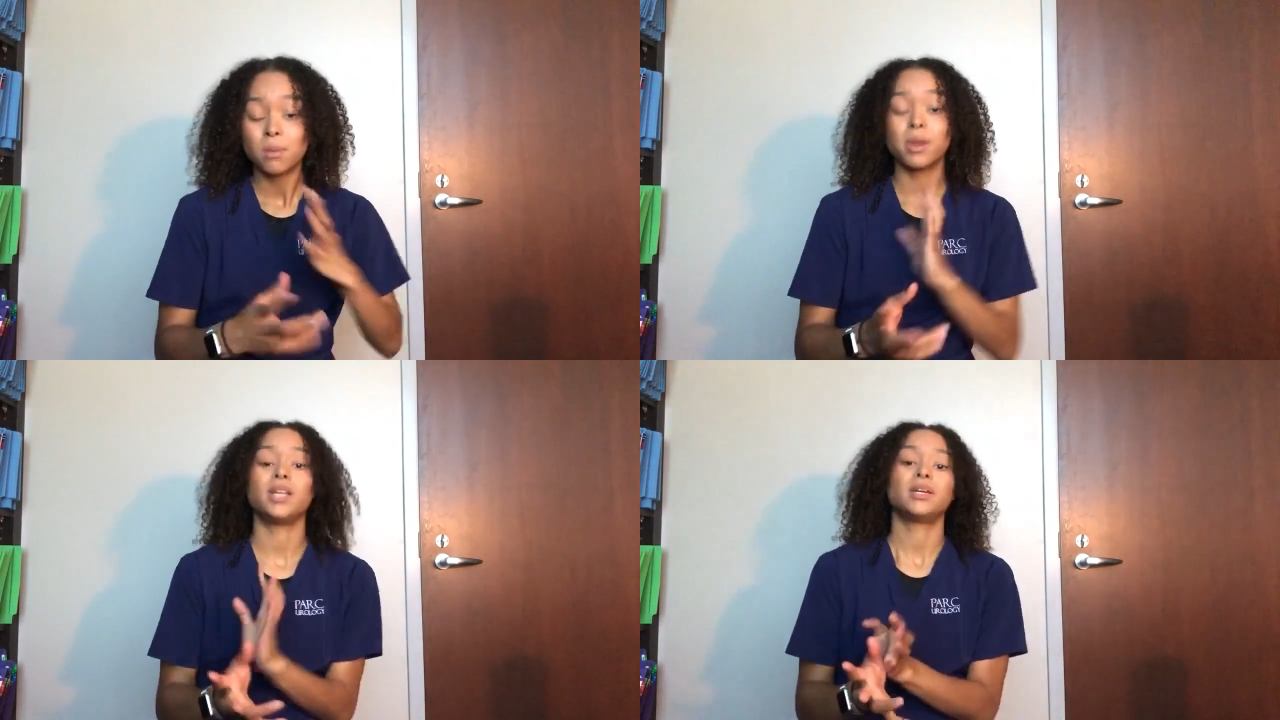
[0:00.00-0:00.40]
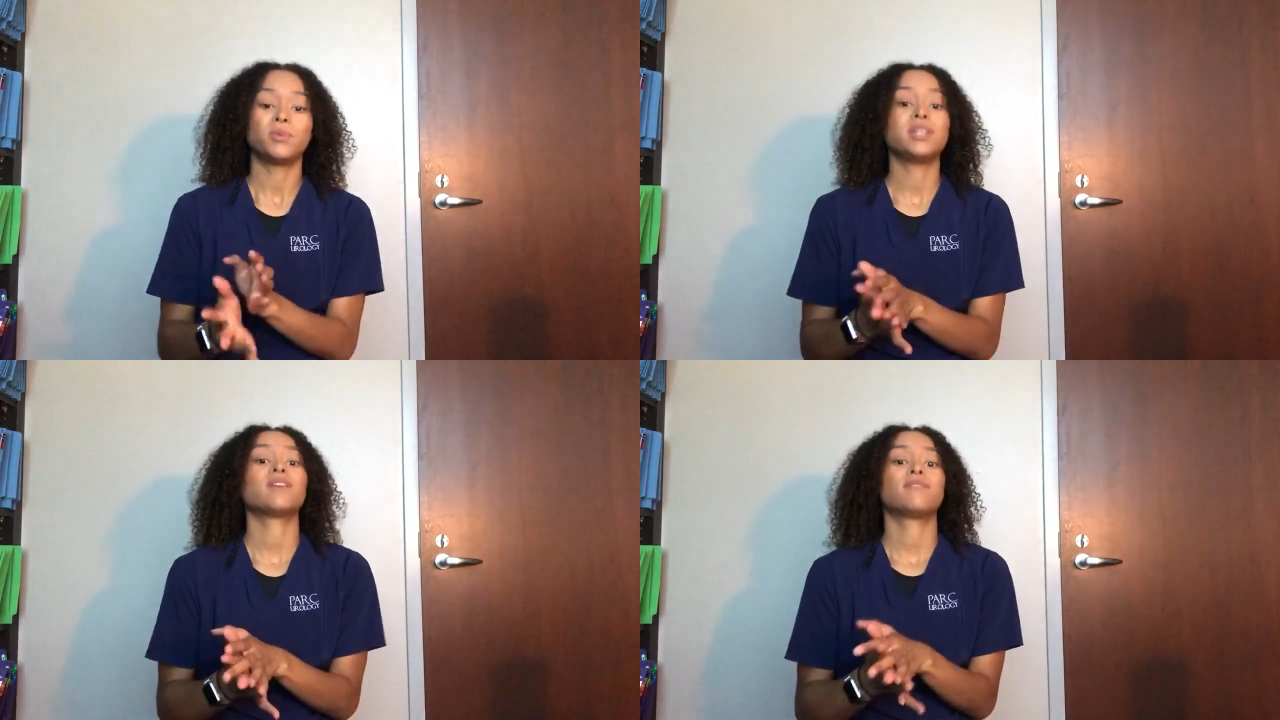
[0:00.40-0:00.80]
but
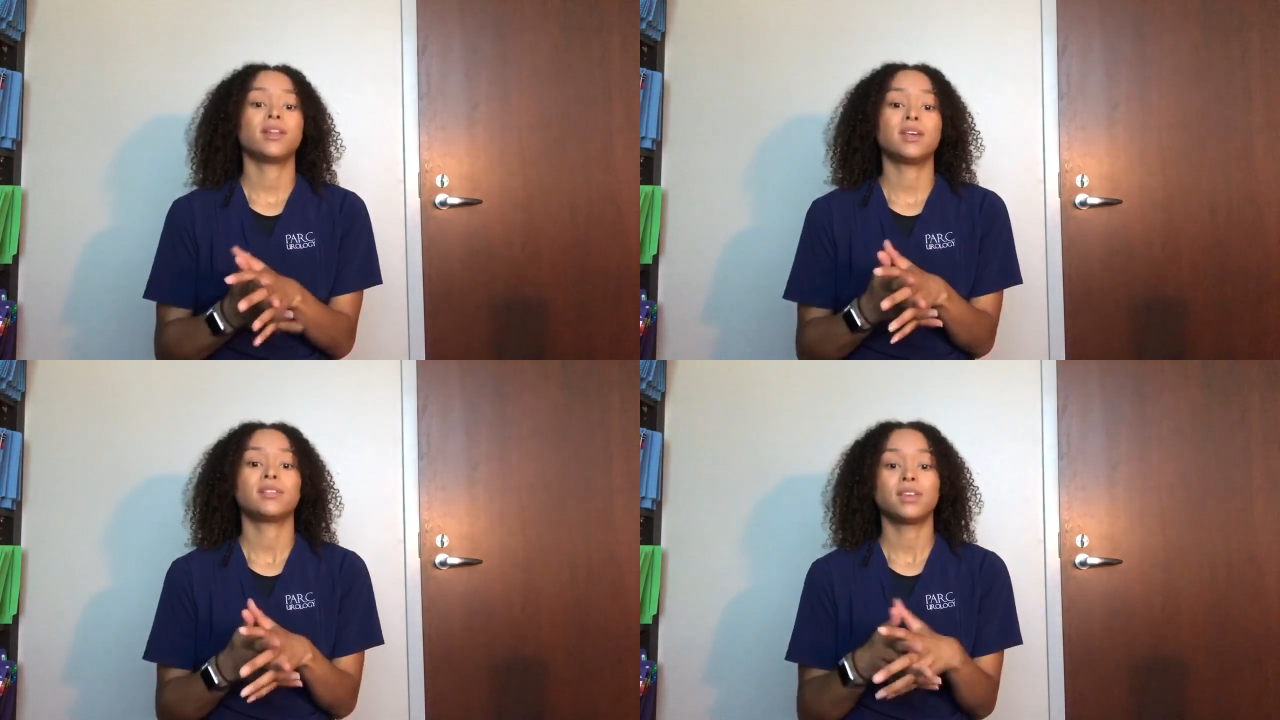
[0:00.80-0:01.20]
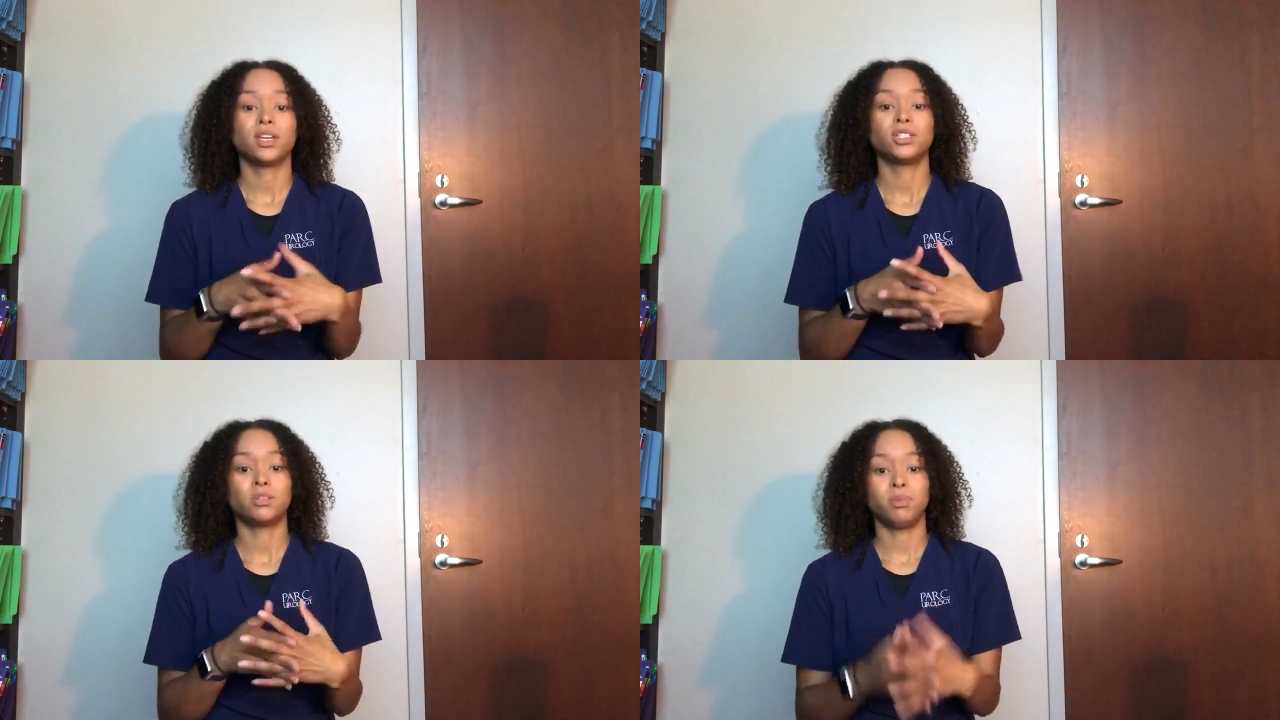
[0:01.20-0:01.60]
we definitely think
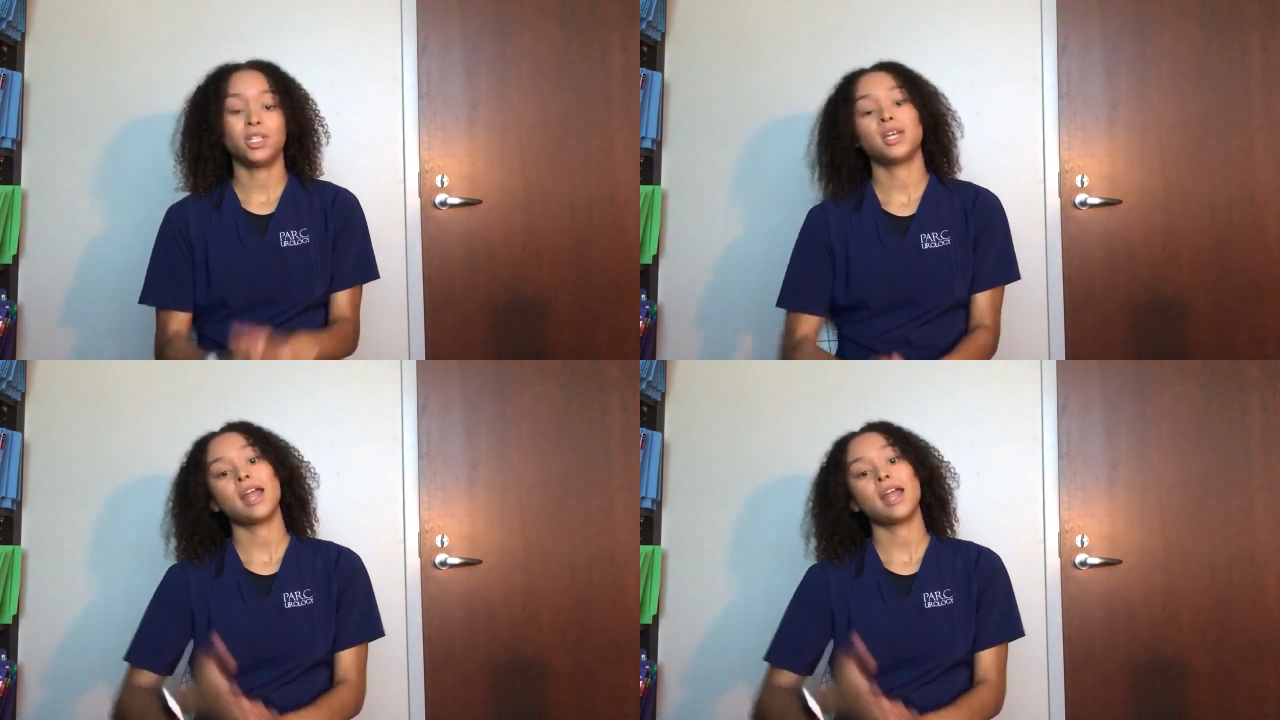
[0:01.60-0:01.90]
it should be done